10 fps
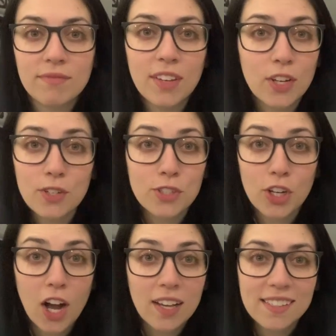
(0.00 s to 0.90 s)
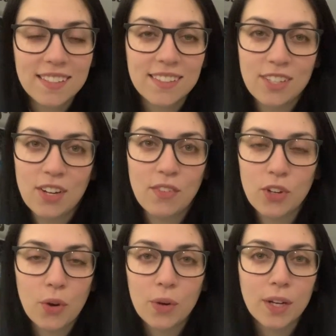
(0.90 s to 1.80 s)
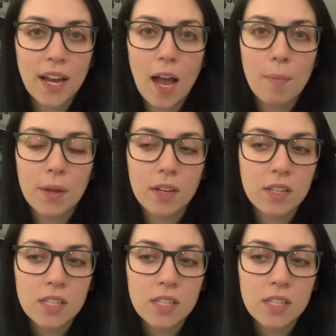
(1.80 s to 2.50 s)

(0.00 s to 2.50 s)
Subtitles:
fingers crossed, you never know what could happen.